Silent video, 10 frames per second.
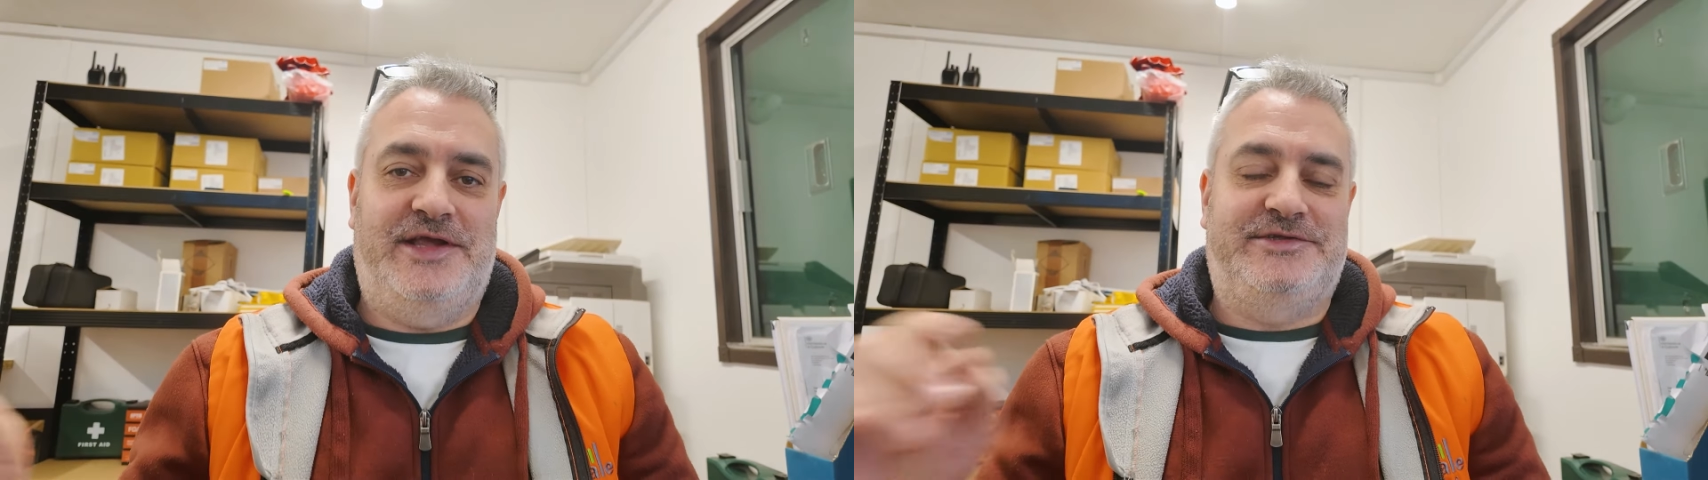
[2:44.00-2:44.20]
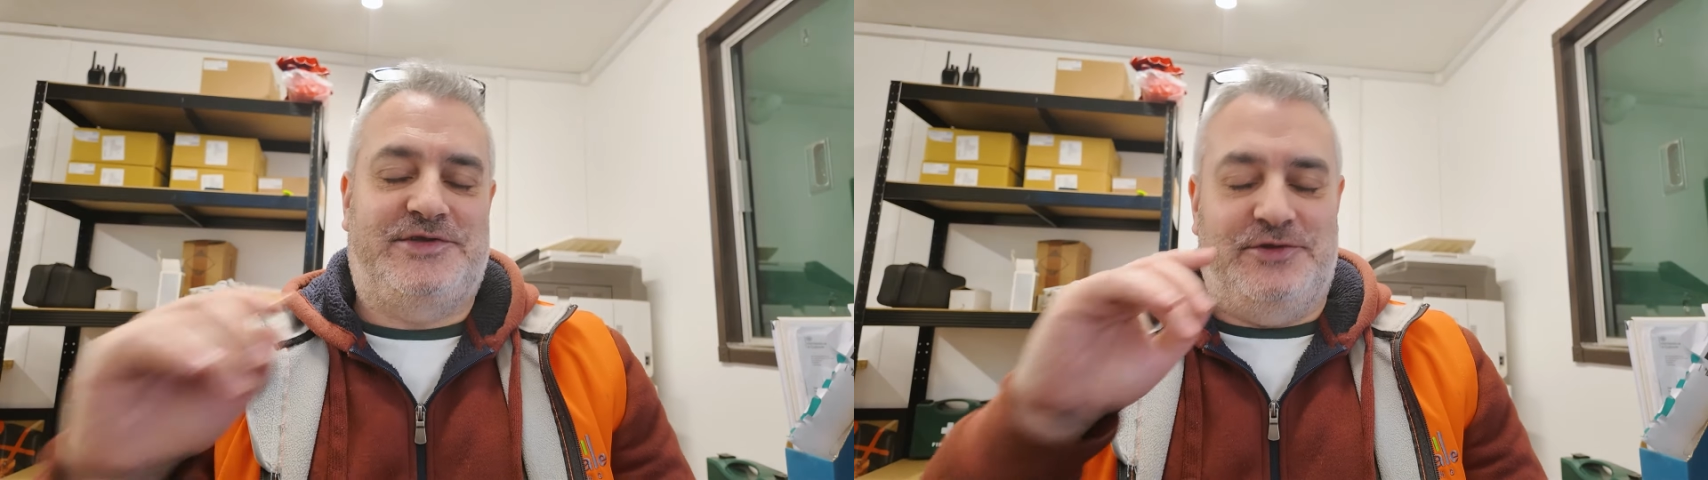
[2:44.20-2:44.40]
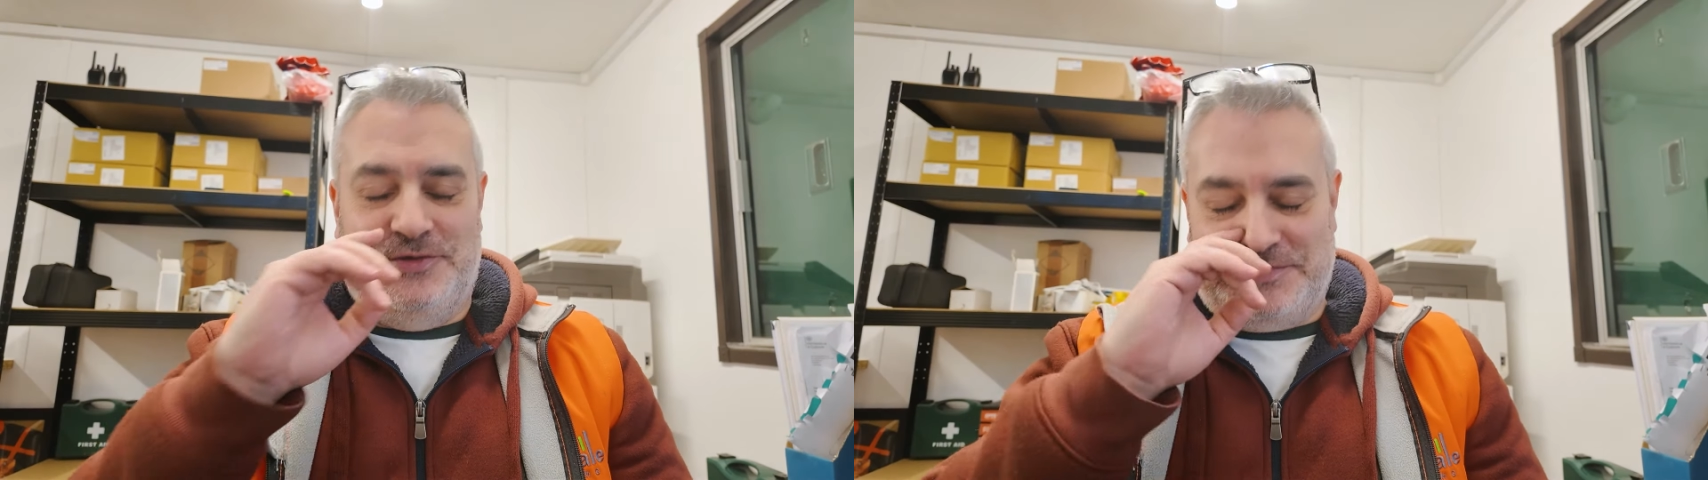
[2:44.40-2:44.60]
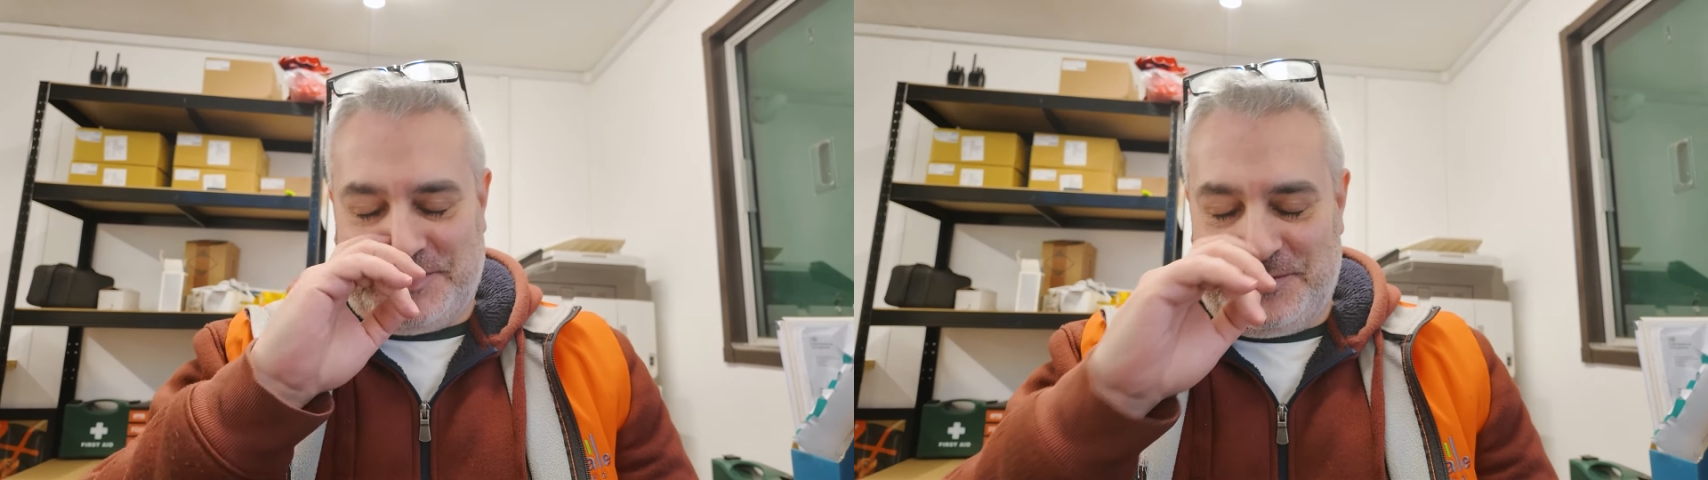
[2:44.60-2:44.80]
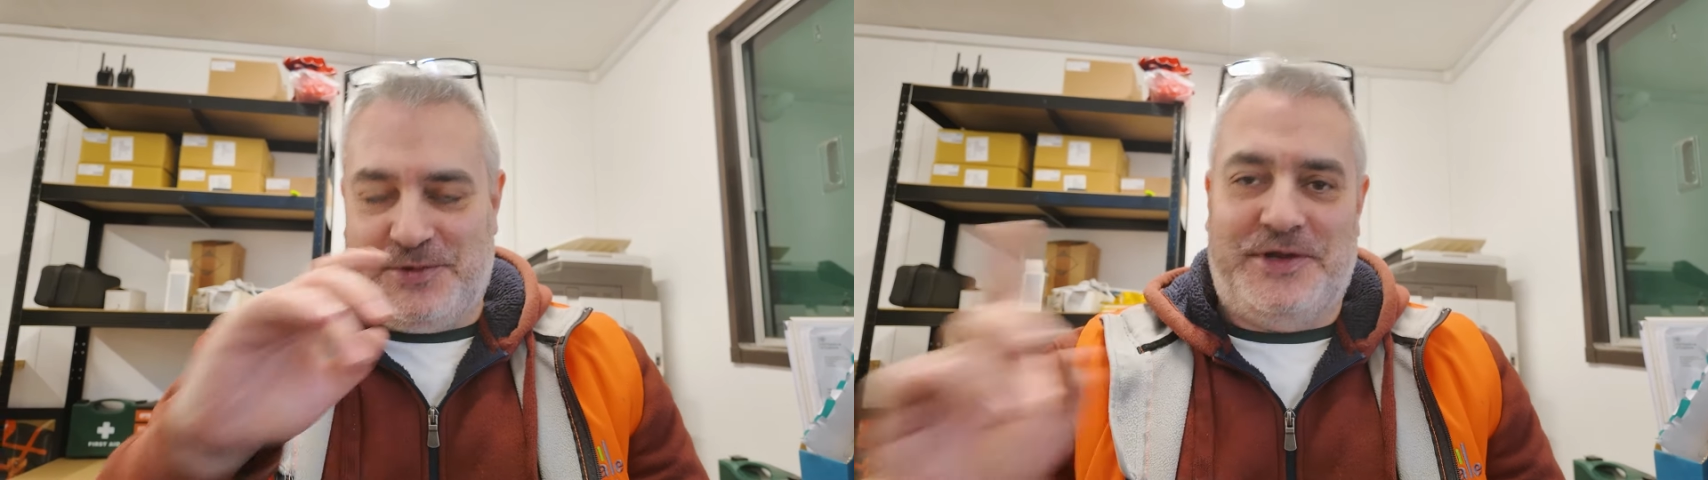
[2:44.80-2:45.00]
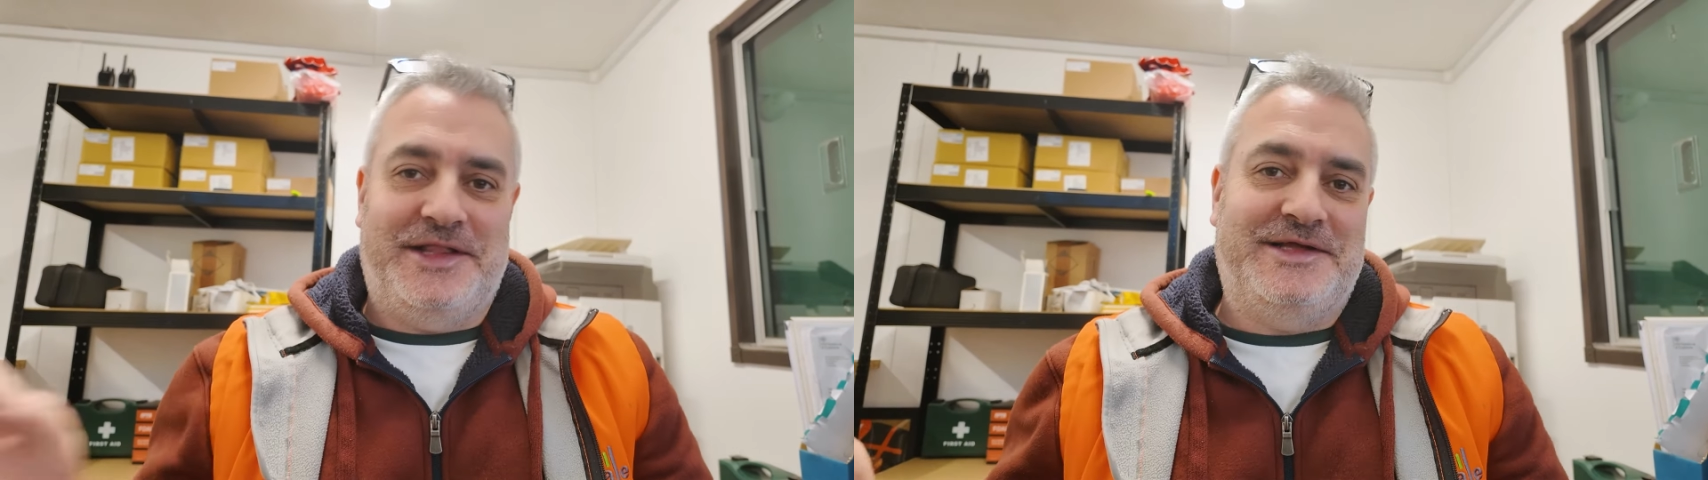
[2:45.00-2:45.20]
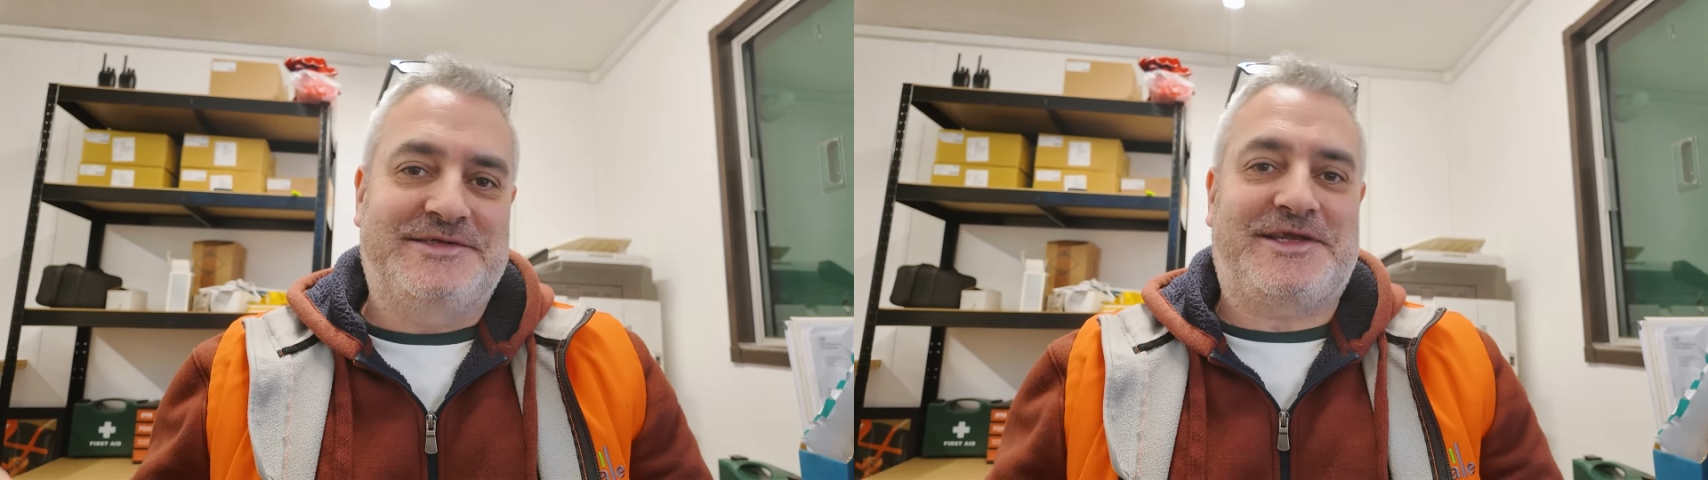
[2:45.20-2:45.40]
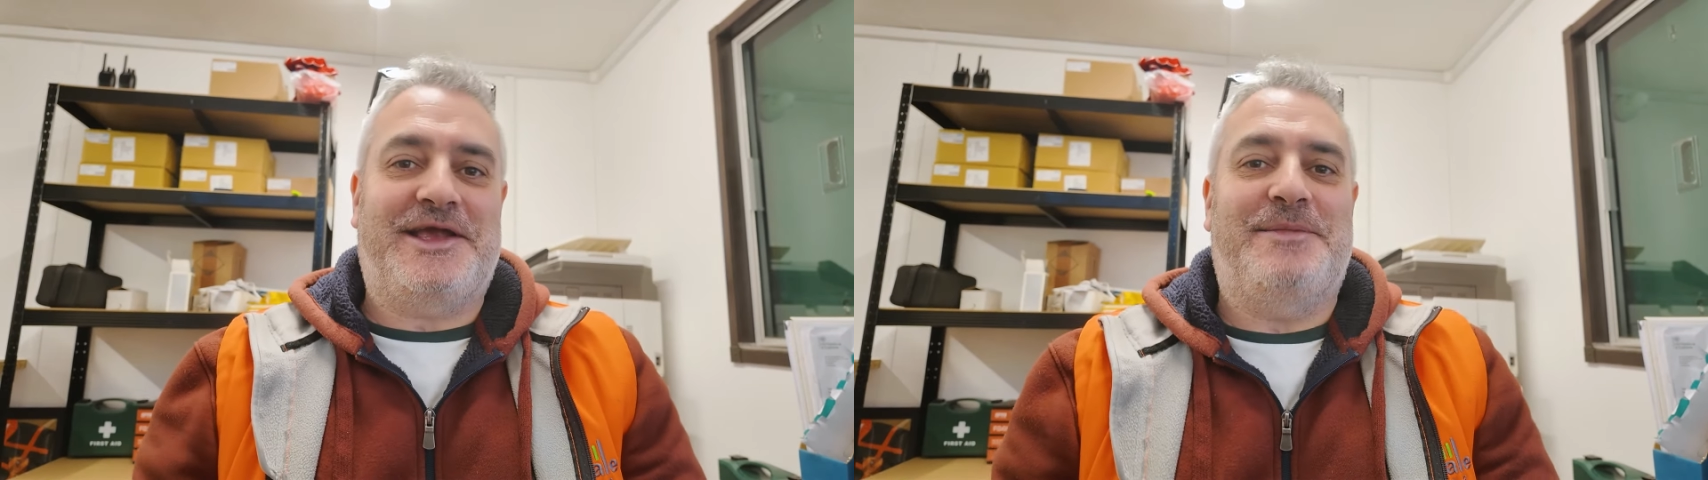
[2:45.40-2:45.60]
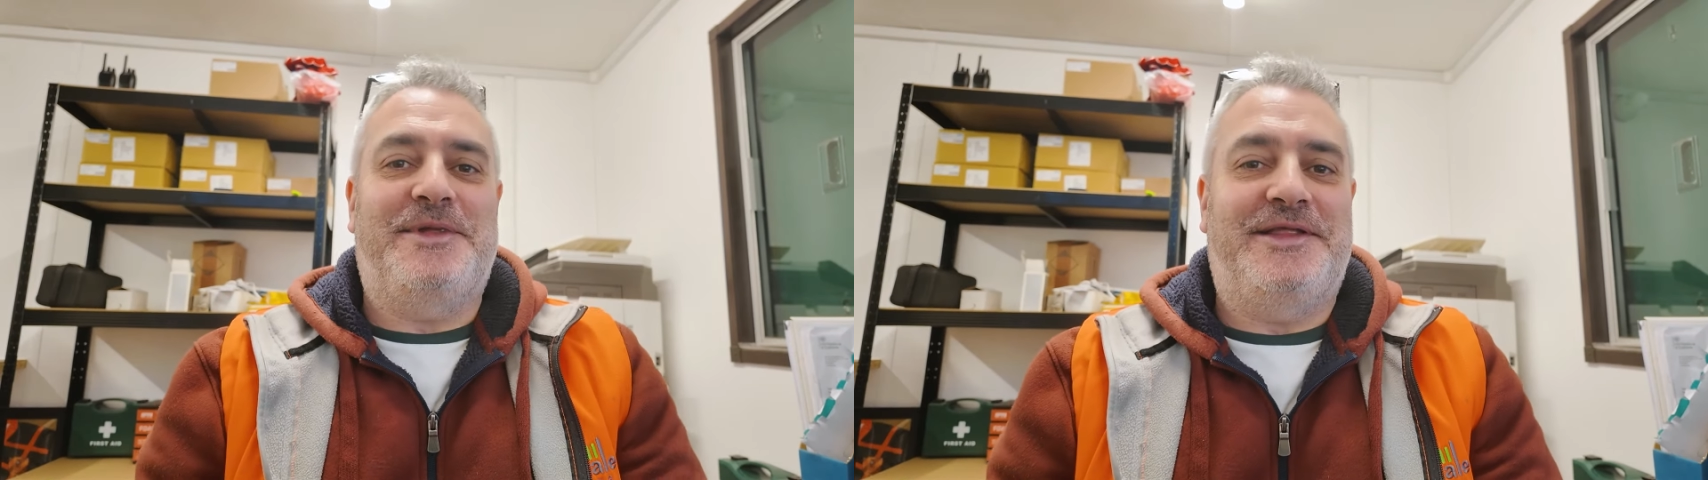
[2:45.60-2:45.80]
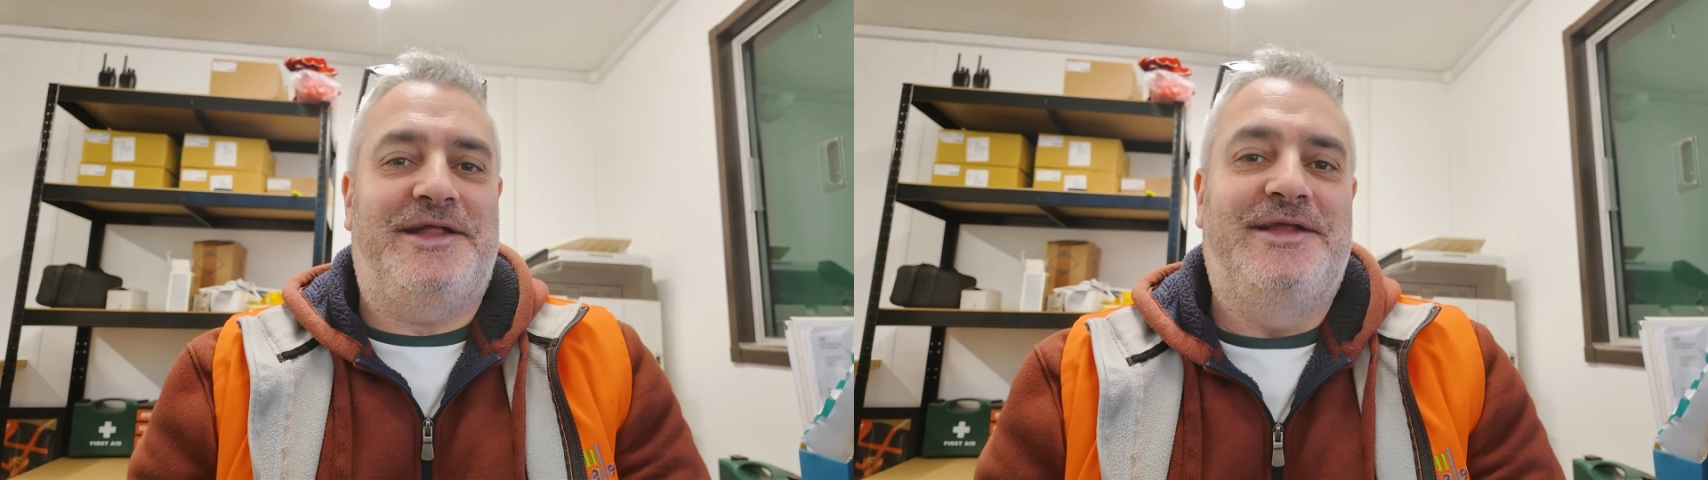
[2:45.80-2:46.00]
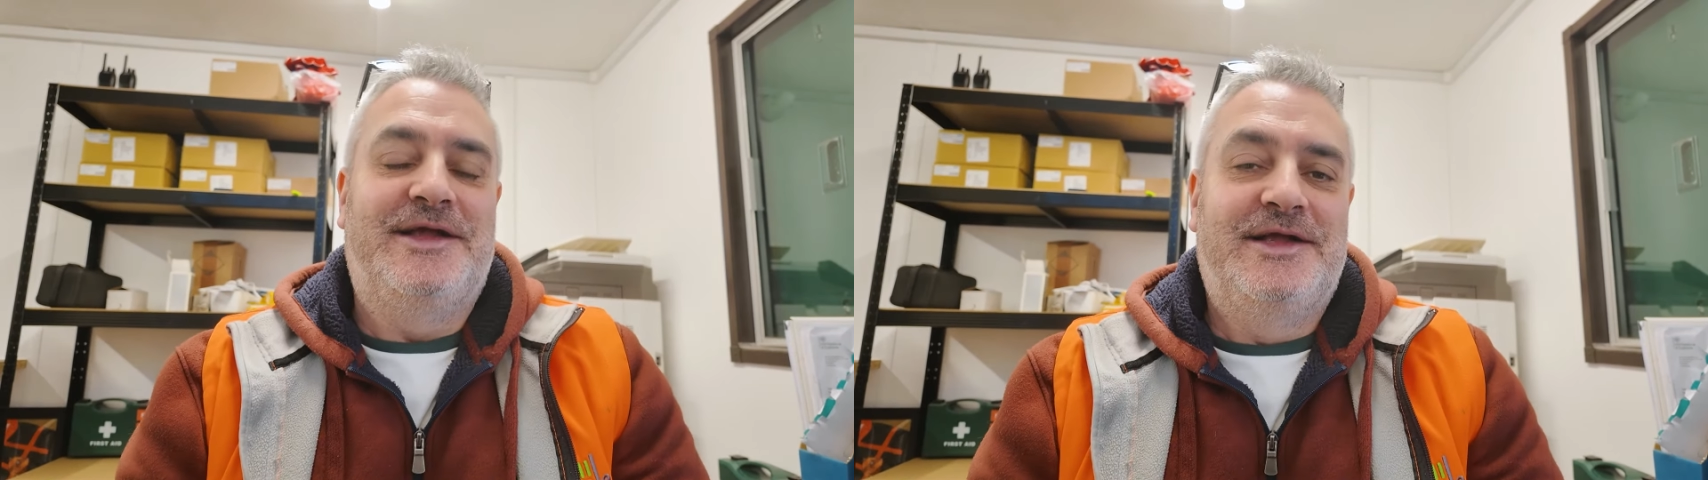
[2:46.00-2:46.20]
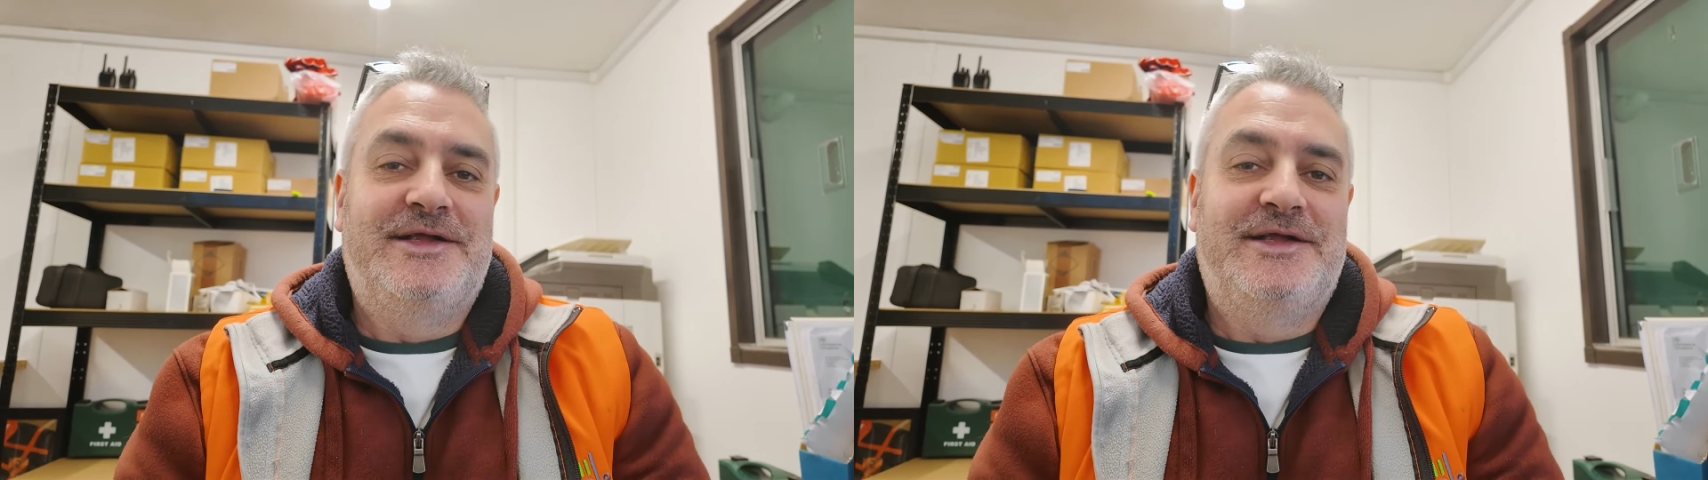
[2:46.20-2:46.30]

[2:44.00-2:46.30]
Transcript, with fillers: interrupted. One of the lads came and then,